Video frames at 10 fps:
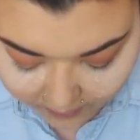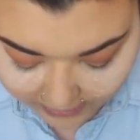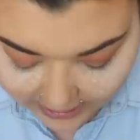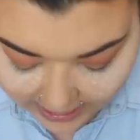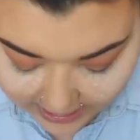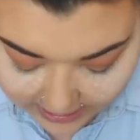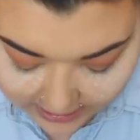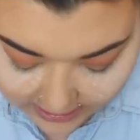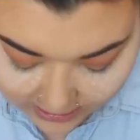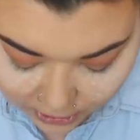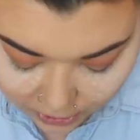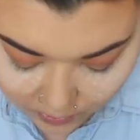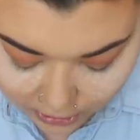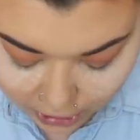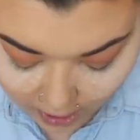me heading into
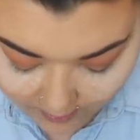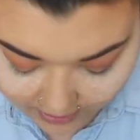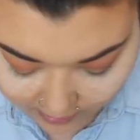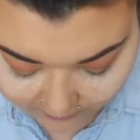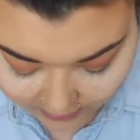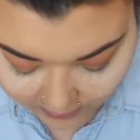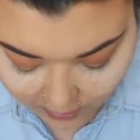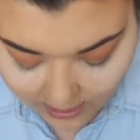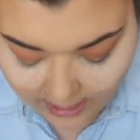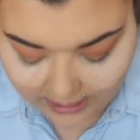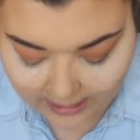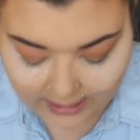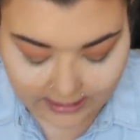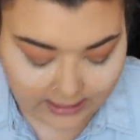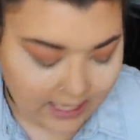a job interview?
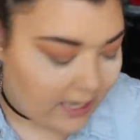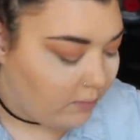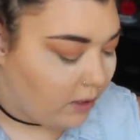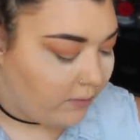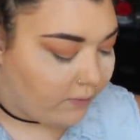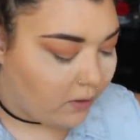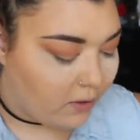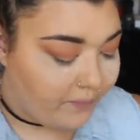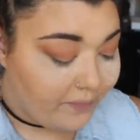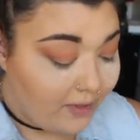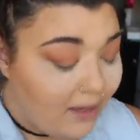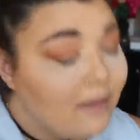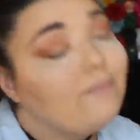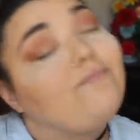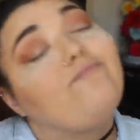Thanks a ton, beautiful.
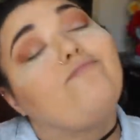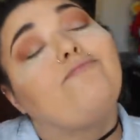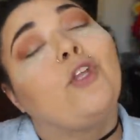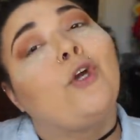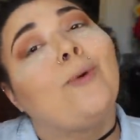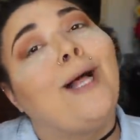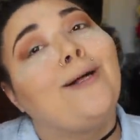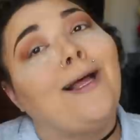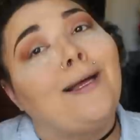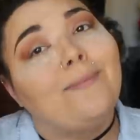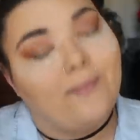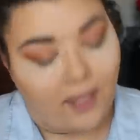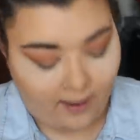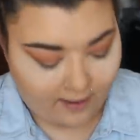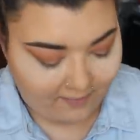You're welcome.
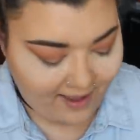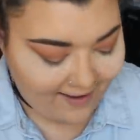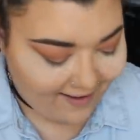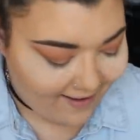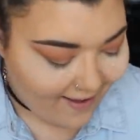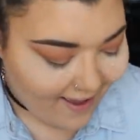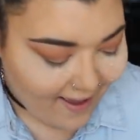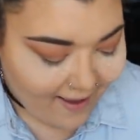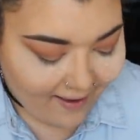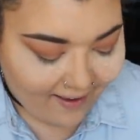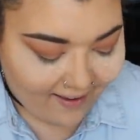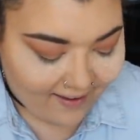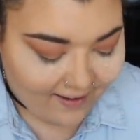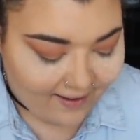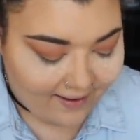For whatever reason, when
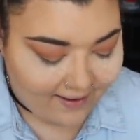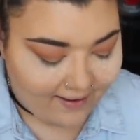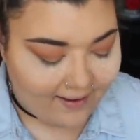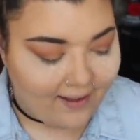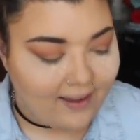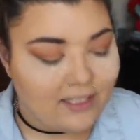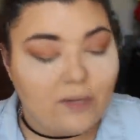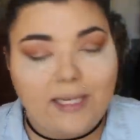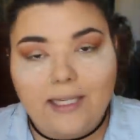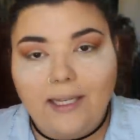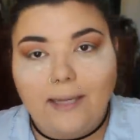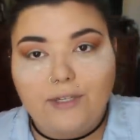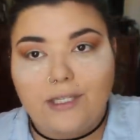I heard that question, I